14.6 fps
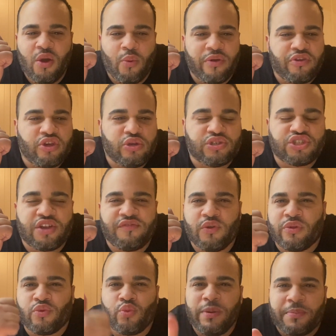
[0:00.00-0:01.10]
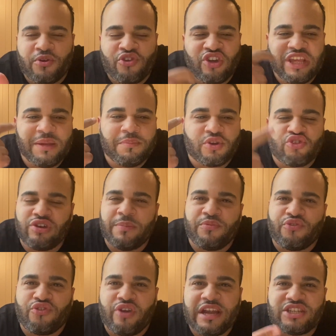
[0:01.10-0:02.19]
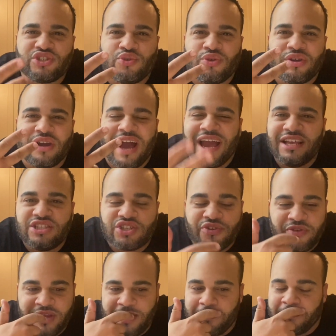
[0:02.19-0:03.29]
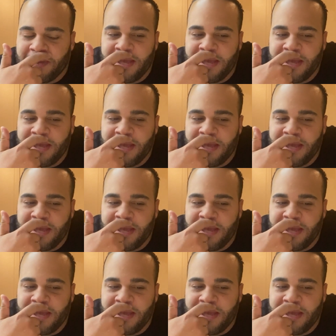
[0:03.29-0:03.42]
whether you serve it with whipped cream, creme fraiche, or ice cream.